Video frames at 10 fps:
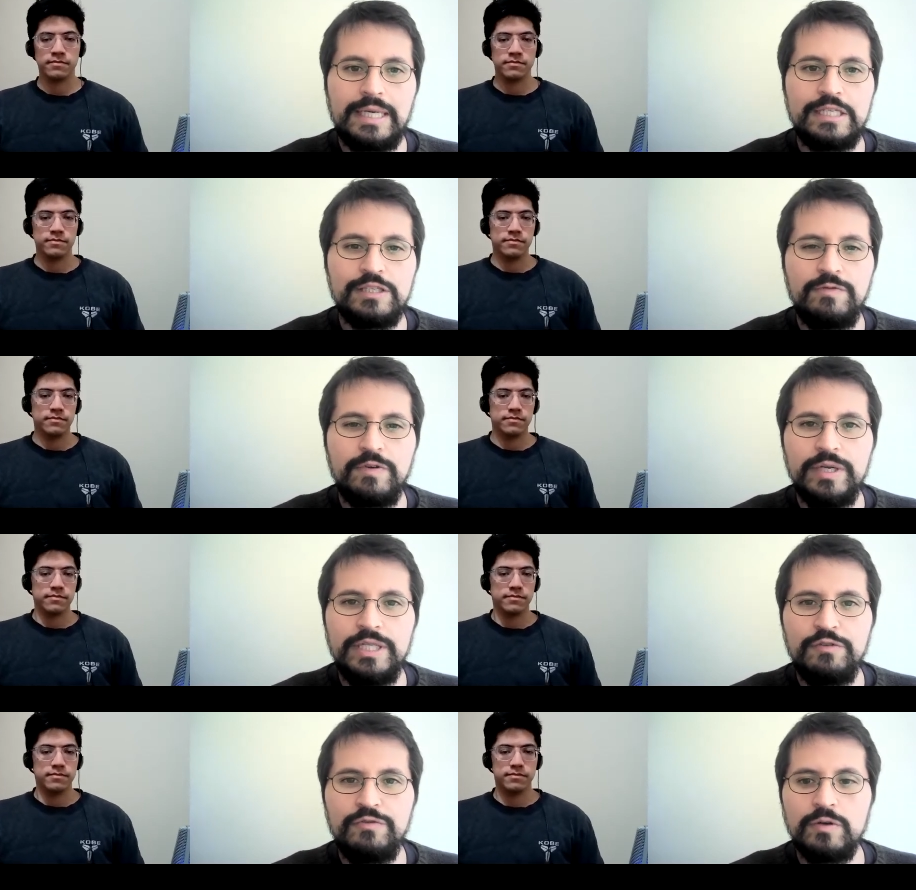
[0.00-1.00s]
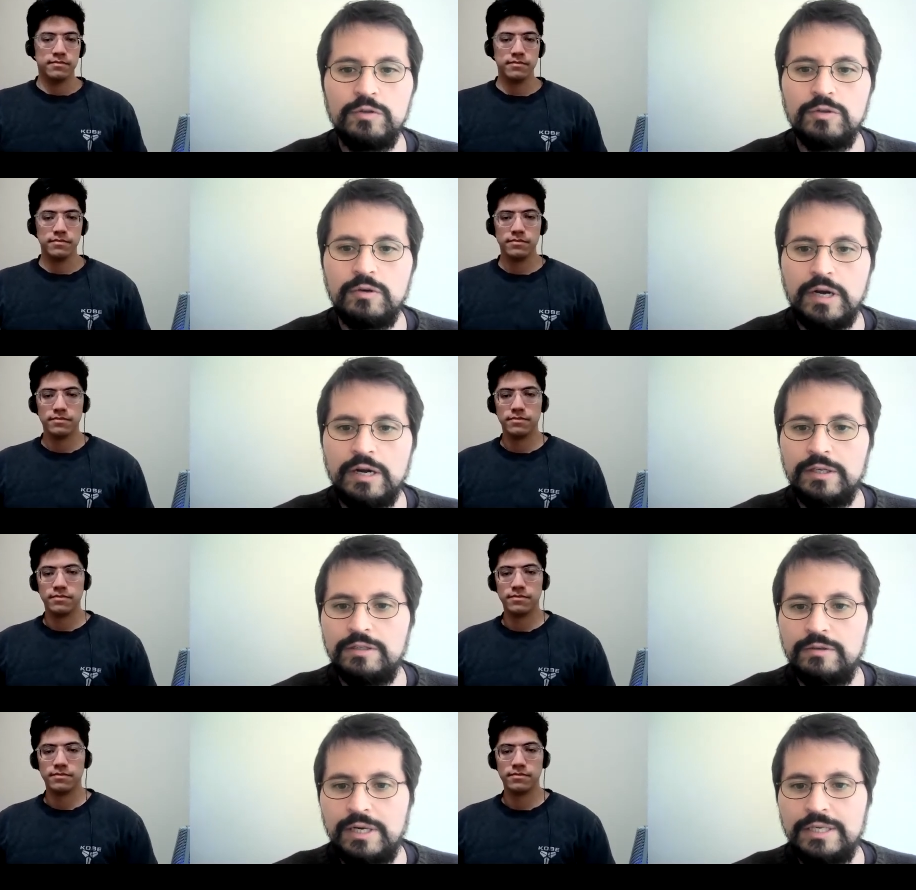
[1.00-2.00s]
Speaker 1: it's very difficult to
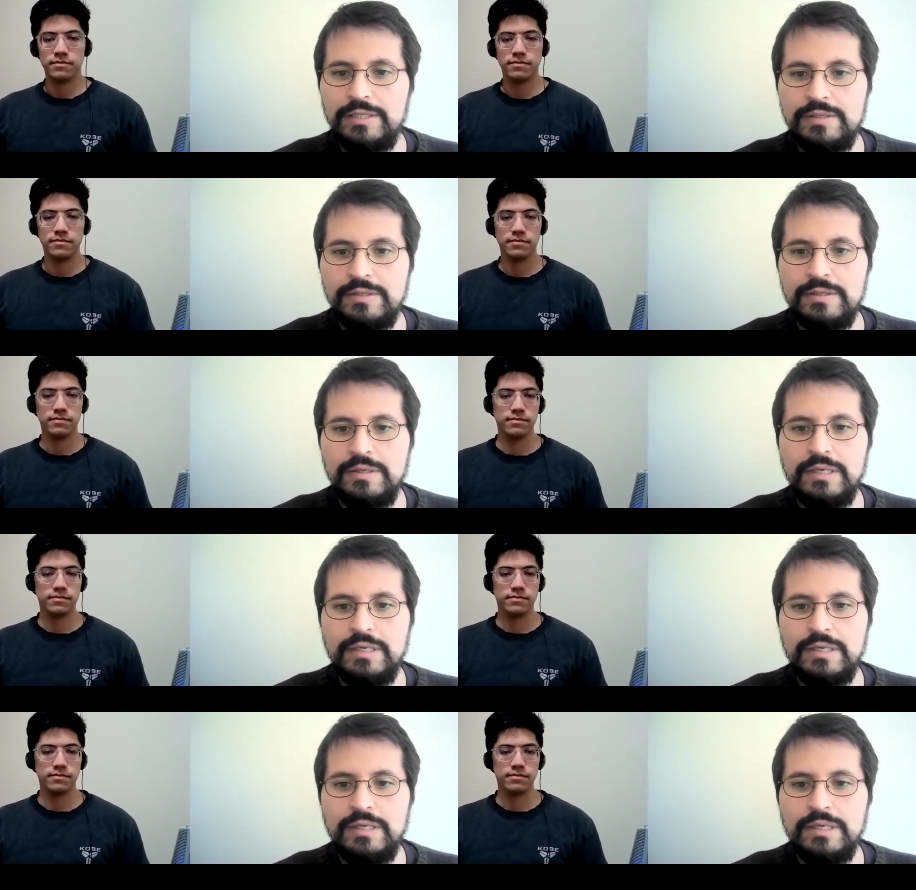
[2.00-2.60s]
characterize.